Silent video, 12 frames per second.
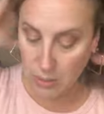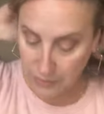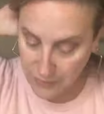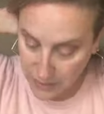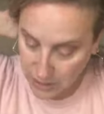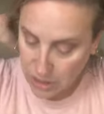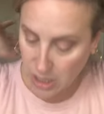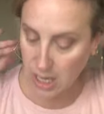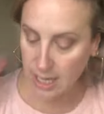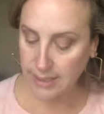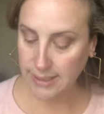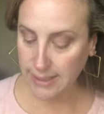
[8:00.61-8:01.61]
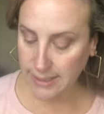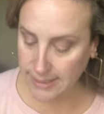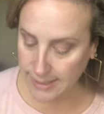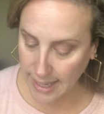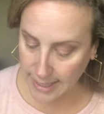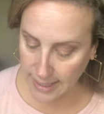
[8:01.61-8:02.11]
we'll finish our eyes in a
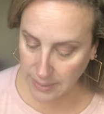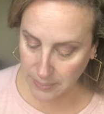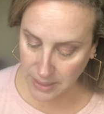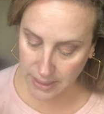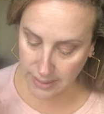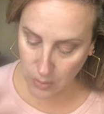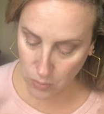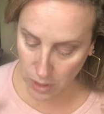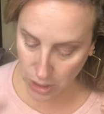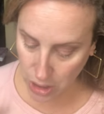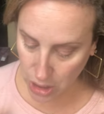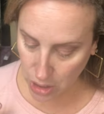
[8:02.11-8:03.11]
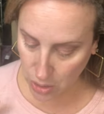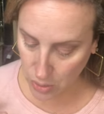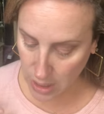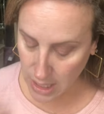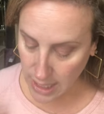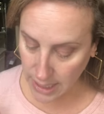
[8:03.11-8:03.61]
second because I want to go
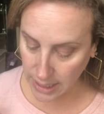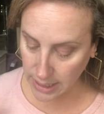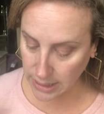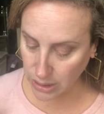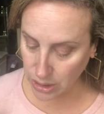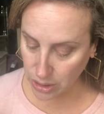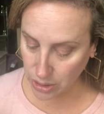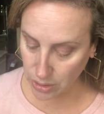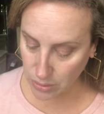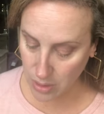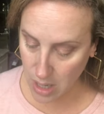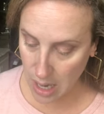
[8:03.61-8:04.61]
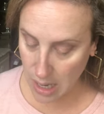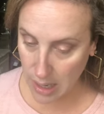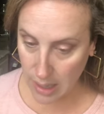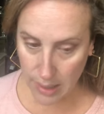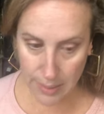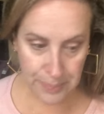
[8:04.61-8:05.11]
into,
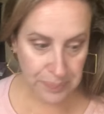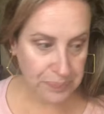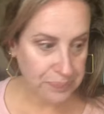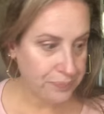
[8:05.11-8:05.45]
um,